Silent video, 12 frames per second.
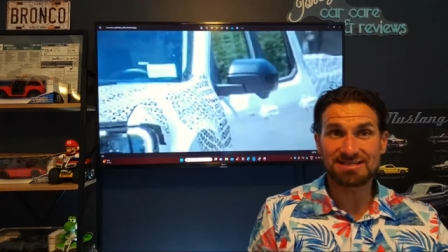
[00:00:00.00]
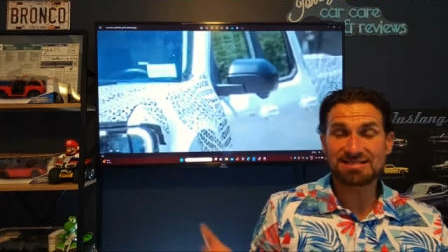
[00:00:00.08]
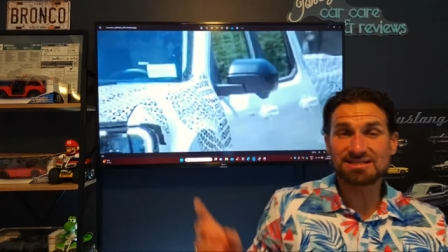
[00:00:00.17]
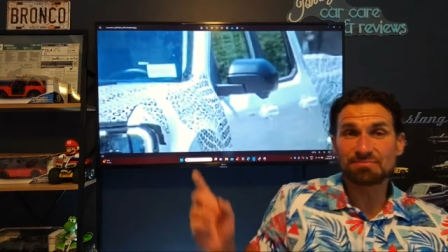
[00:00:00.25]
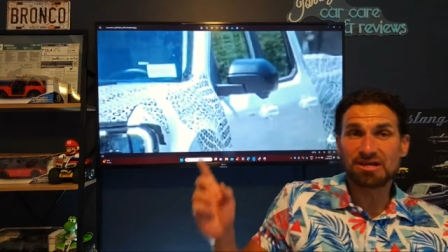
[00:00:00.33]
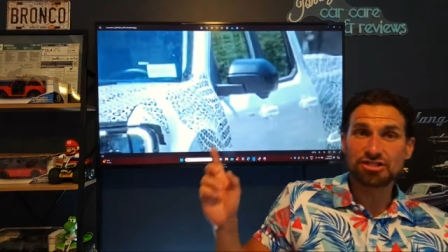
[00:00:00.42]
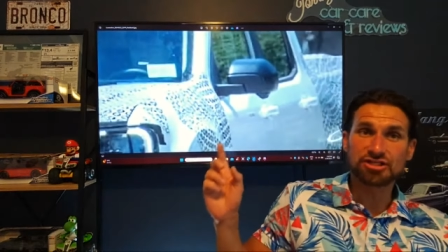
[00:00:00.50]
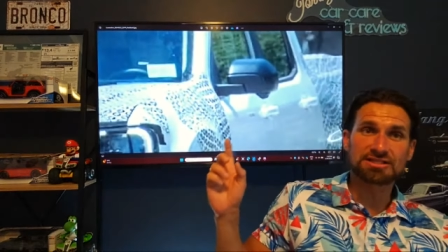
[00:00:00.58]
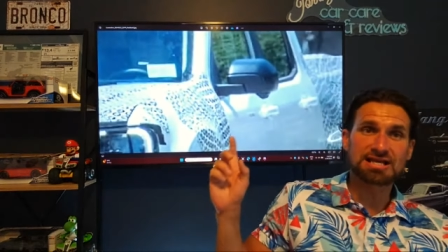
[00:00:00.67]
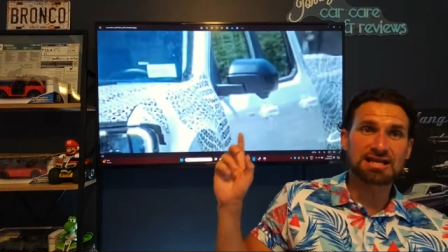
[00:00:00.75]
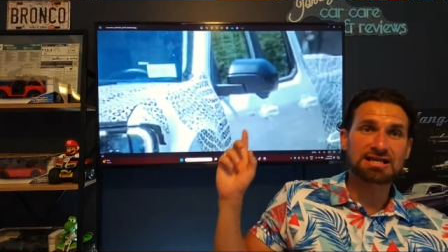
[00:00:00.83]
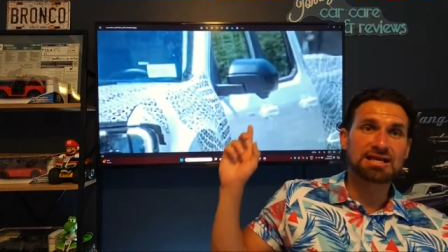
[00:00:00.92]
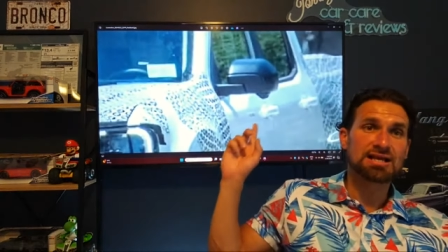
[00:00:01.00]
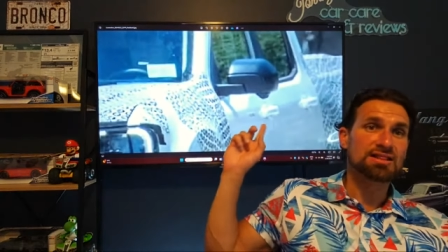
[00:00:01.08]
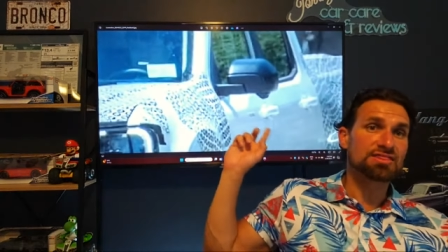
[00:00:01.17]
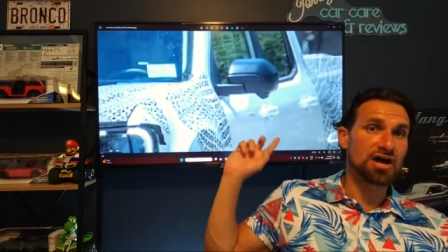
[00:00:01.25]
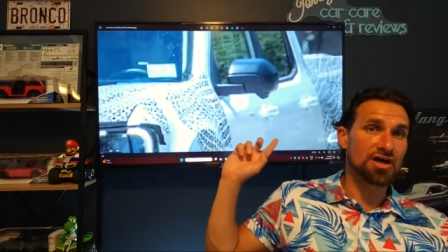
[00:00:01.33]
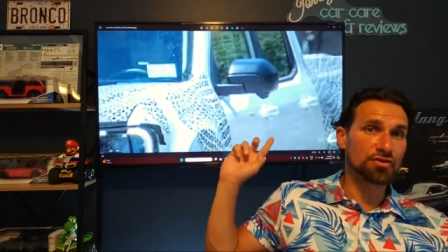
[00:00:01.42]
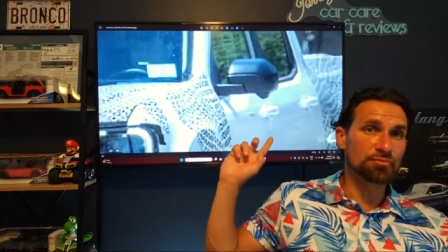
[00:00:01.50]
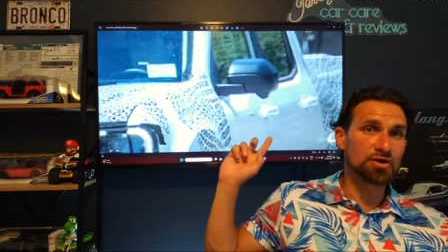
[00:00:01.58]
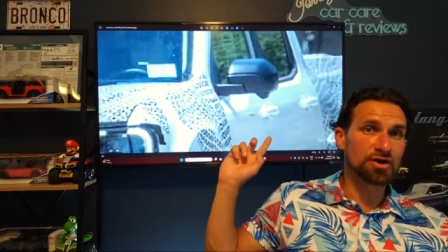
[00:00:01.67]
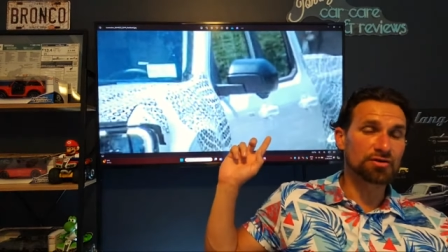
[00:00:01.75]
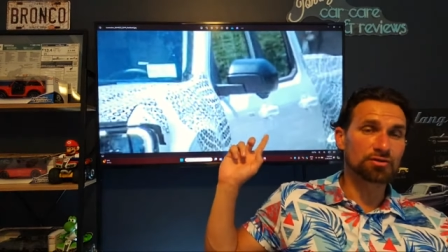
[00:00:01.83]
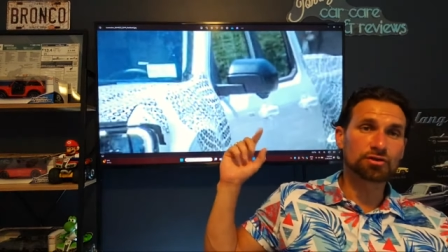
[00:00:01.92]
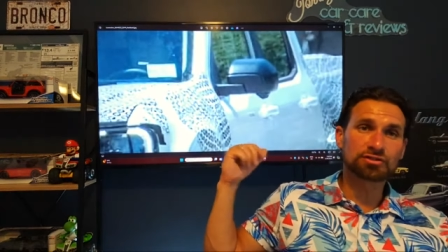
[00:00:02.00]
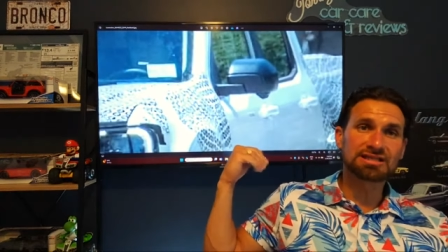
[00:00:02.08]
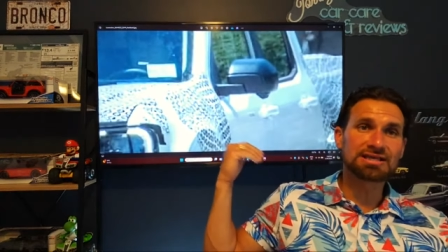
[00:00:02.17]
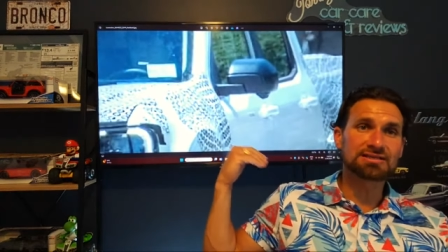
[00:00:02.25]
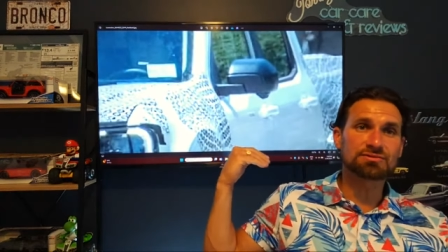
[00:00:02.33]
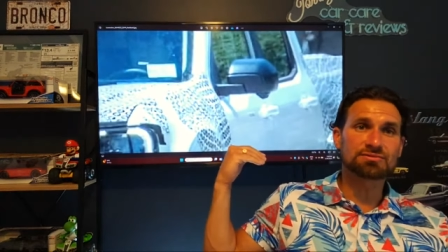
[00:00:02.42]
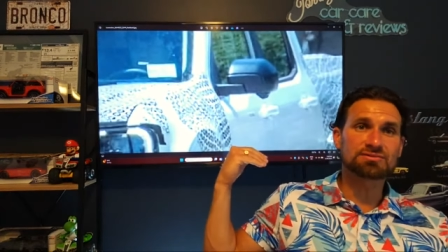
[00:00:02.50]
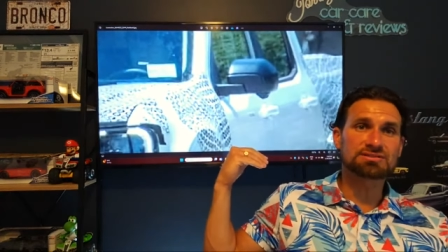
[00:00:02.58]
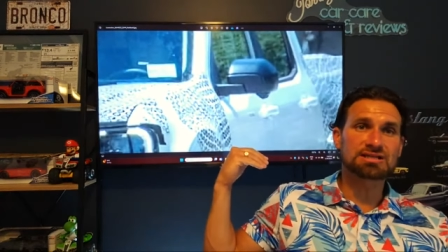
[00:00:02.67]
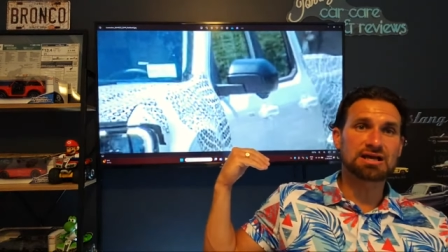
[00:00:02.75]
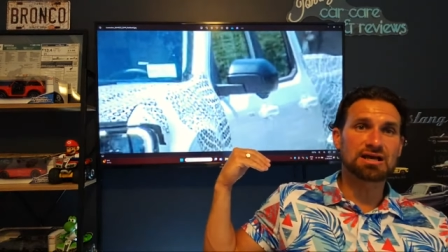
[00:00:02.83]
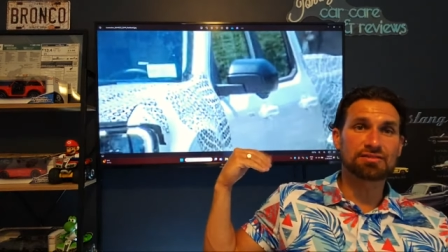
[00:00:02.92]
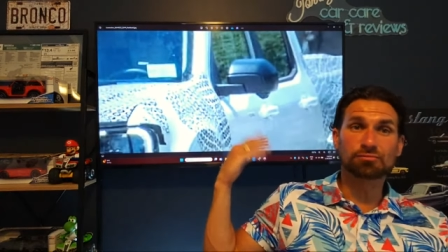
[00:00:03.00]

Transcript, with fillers: I did mention that the other model looked like it was uh,